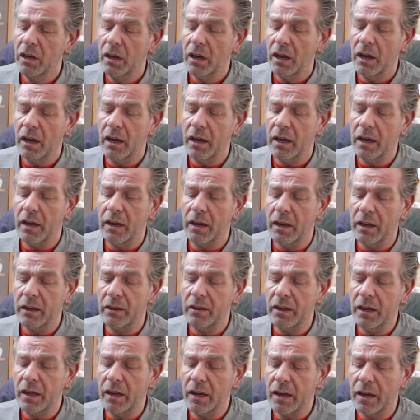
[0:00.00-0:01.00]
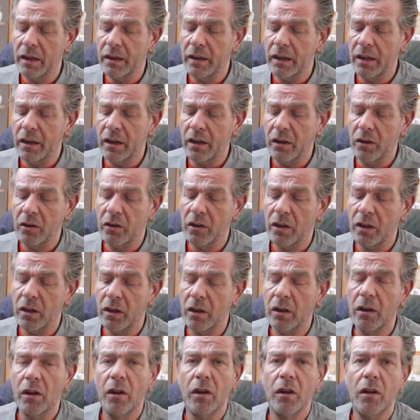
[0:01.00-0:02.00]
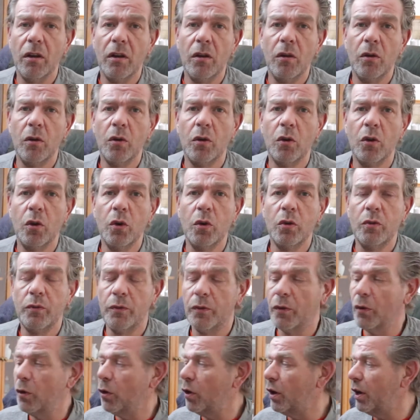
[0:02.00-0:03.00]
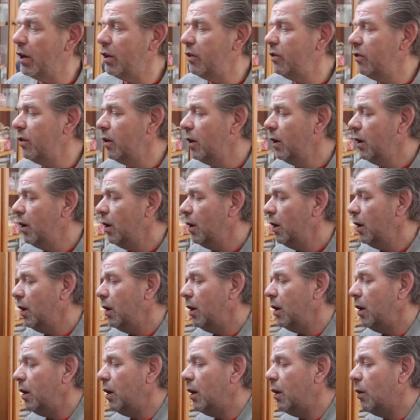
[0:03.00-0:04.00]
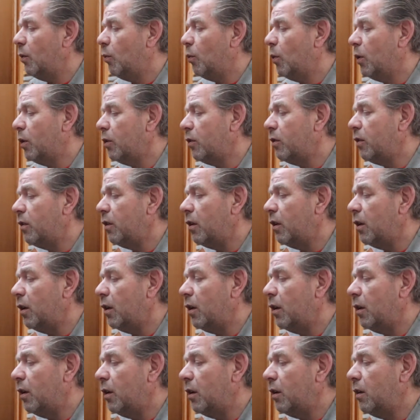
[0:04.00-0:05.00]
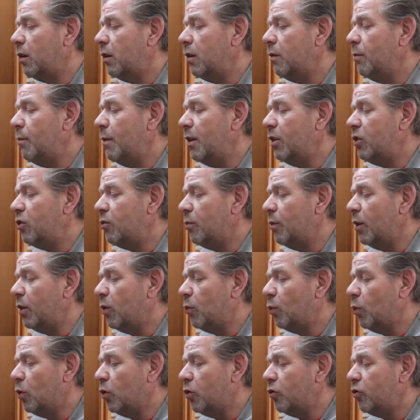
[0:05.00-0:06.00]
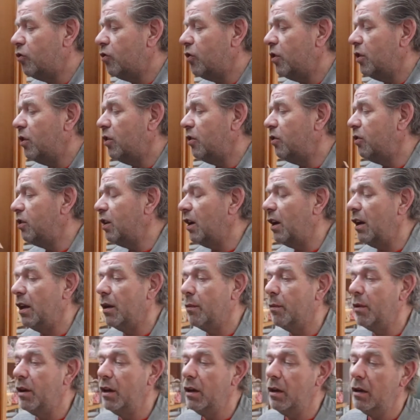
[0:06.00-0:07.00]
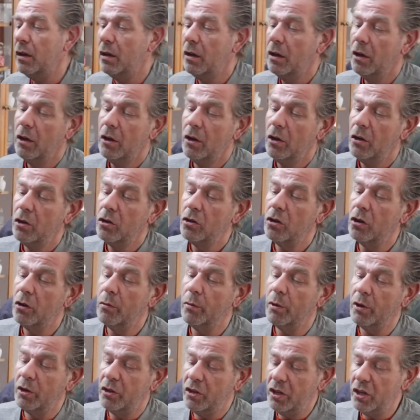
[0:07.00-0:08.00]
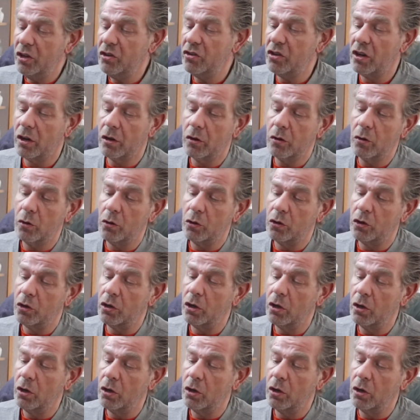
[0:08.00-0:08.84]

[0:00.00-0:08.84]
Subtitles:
and I think I didn't look good for it. What the measurement was telling me. So, but these are good.